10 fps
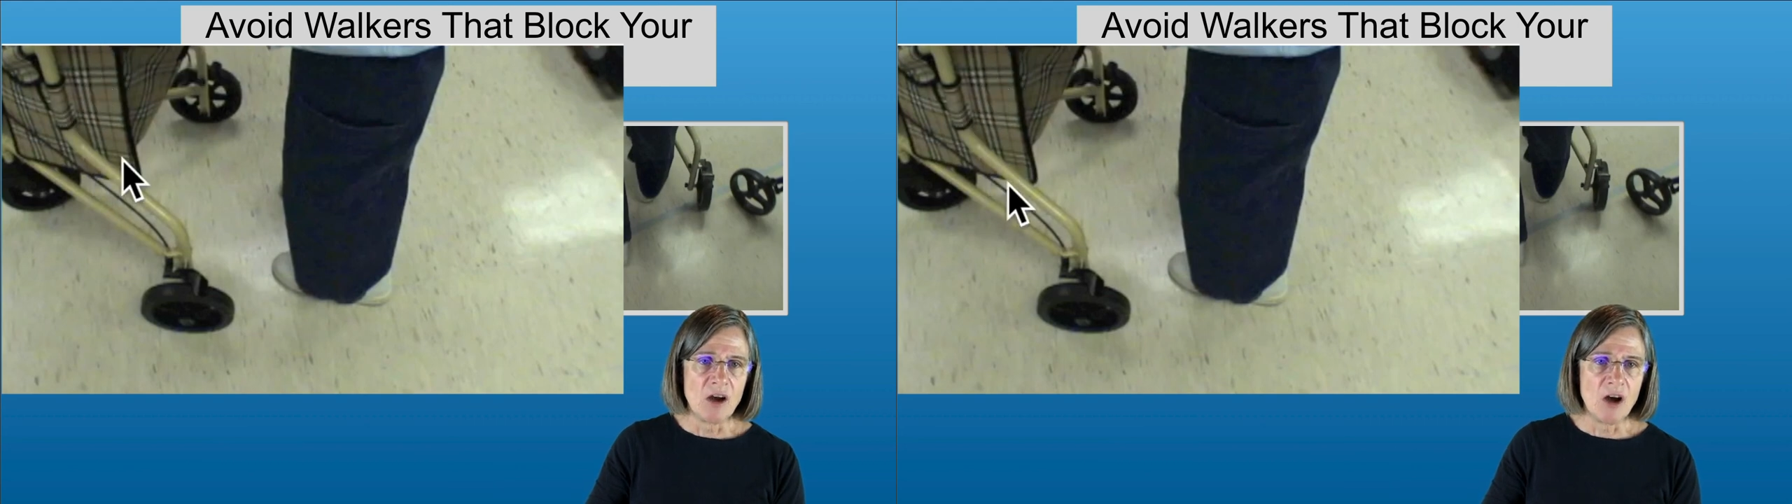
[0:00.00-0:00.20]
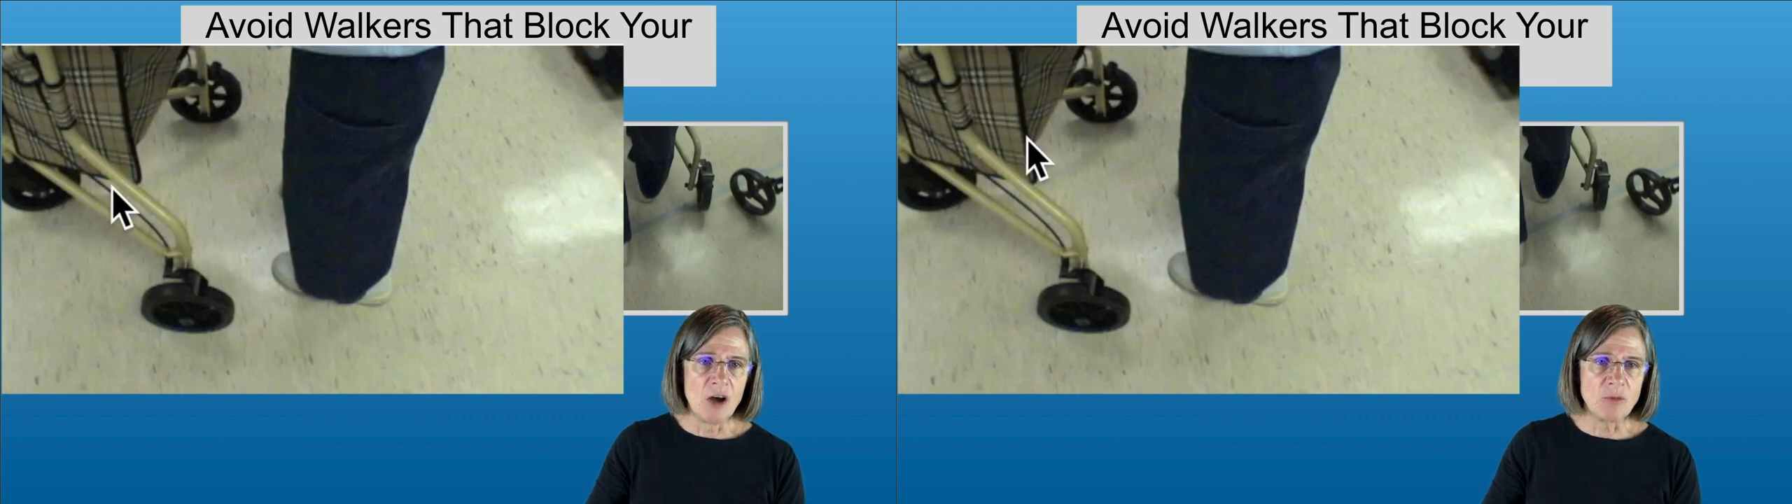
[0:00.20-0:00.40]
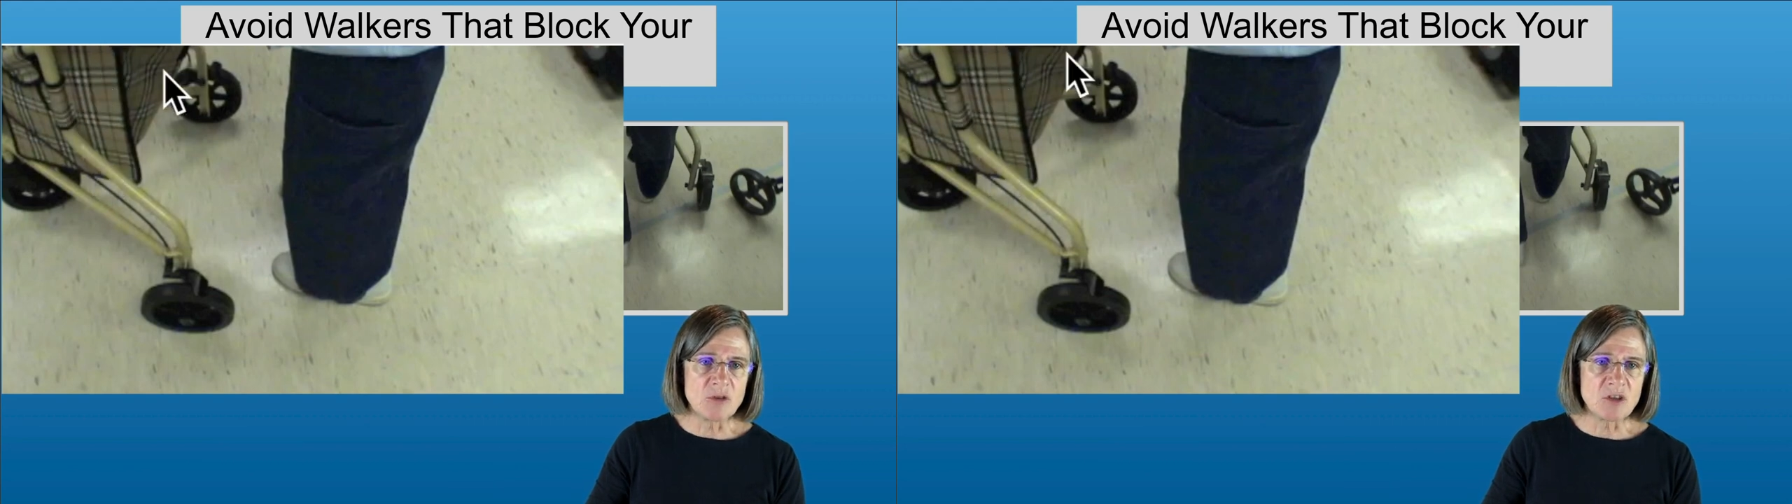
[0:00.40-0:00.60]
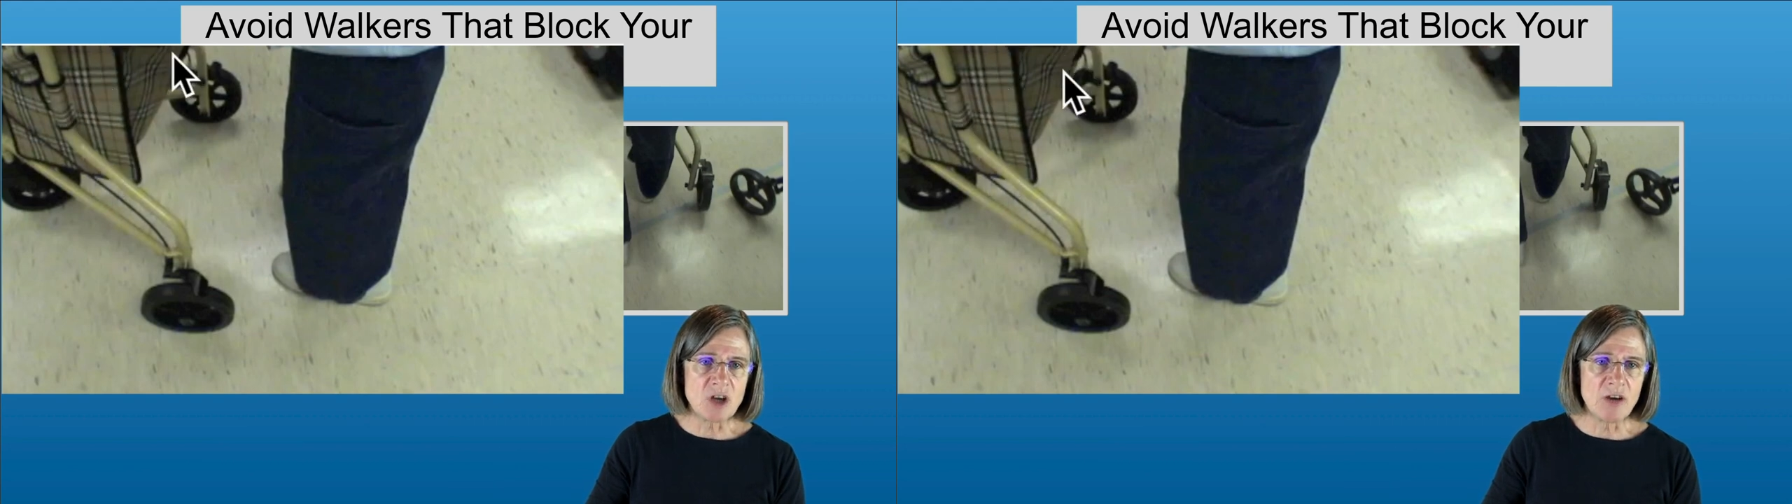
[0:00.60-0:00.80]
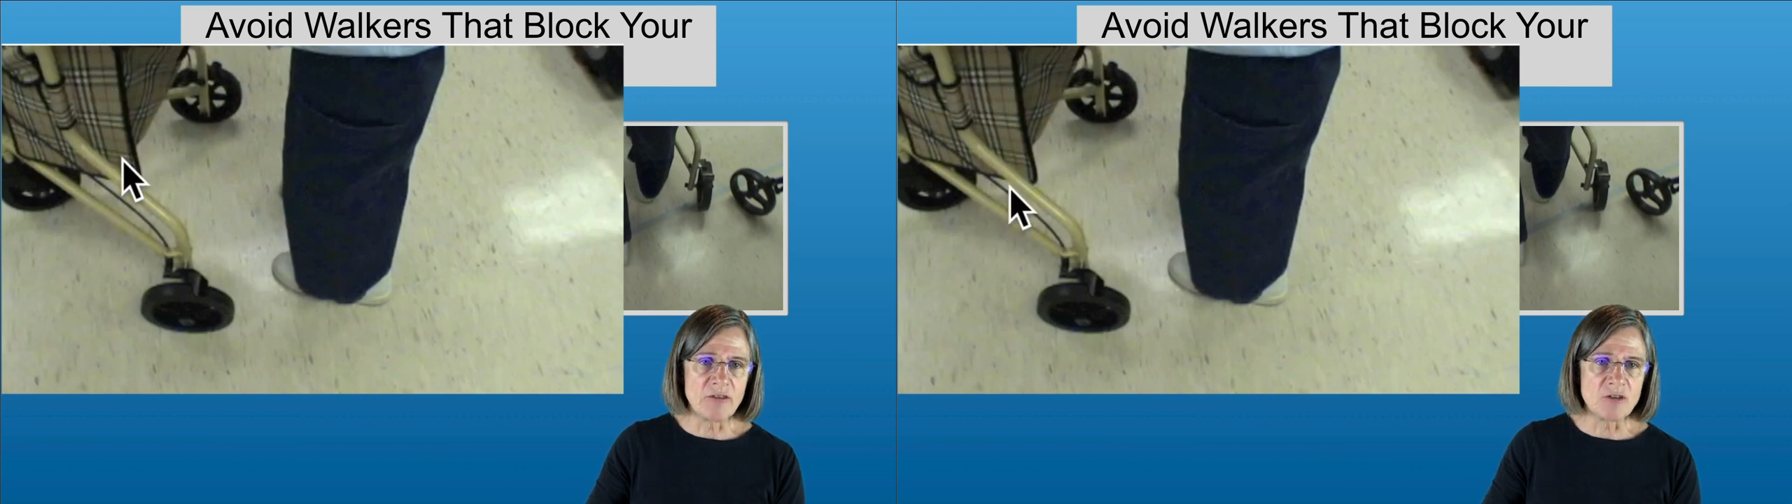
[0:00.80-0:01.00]
almost
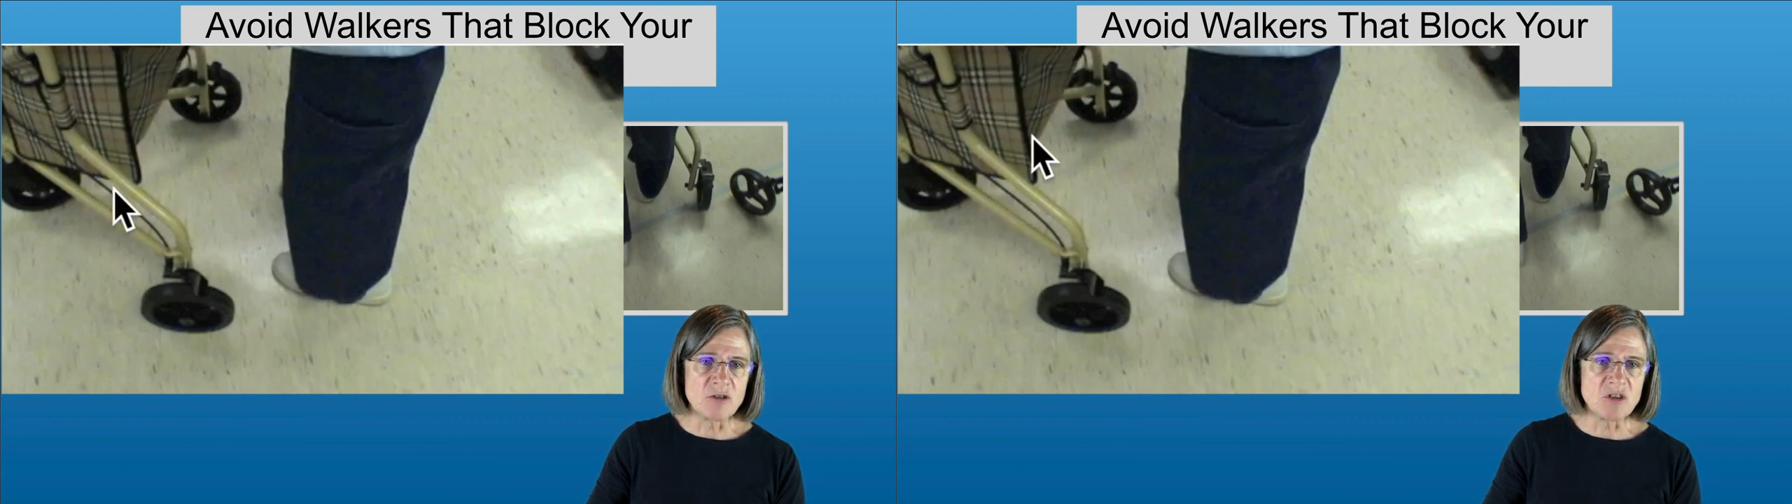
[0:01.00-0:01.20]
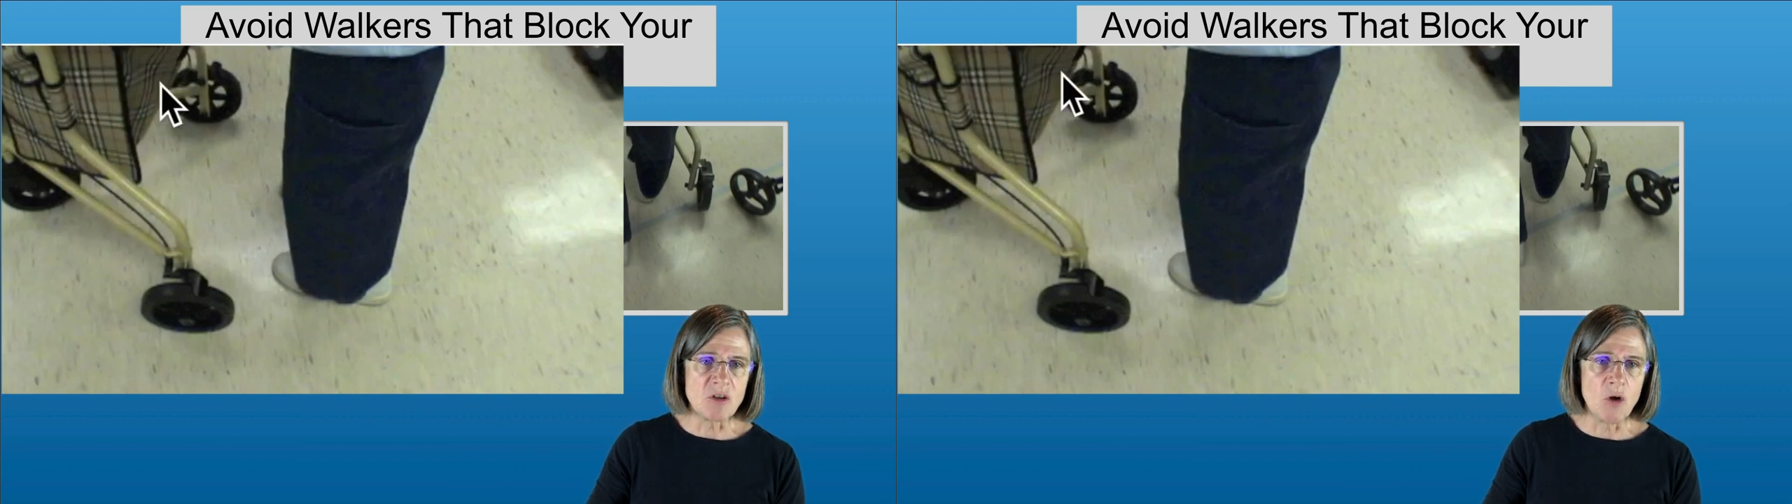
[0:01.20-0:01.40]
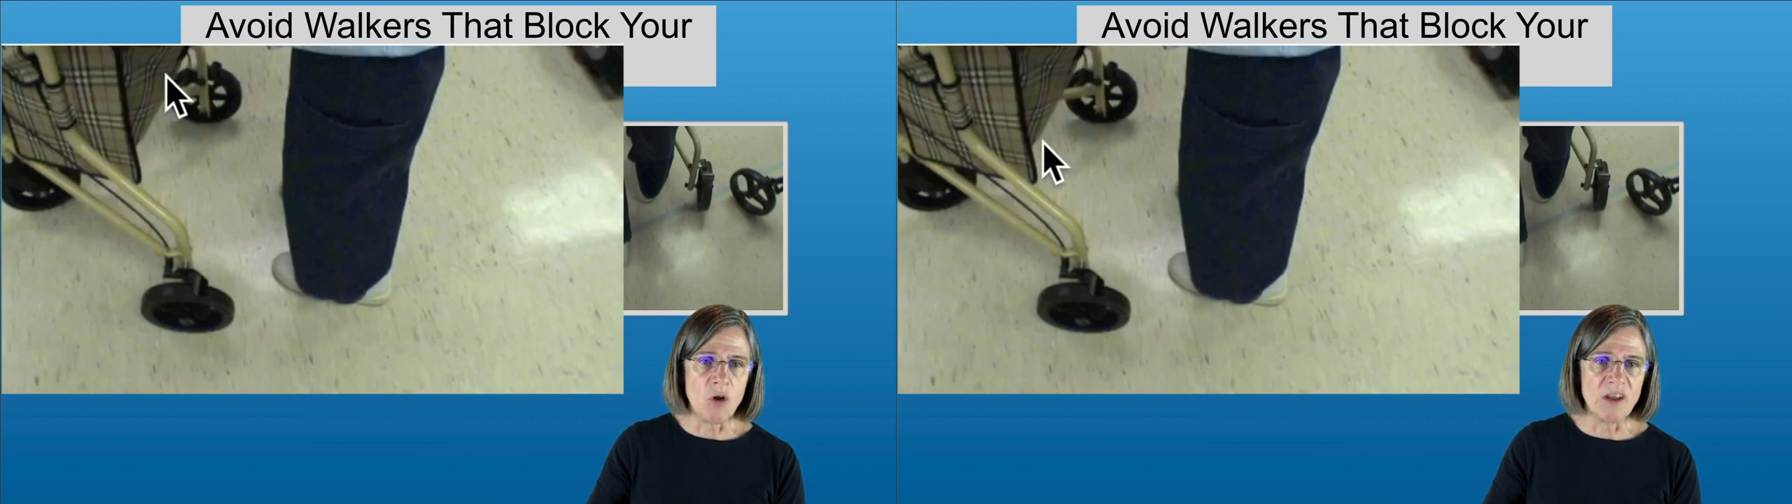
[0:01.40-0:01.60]
covers the whole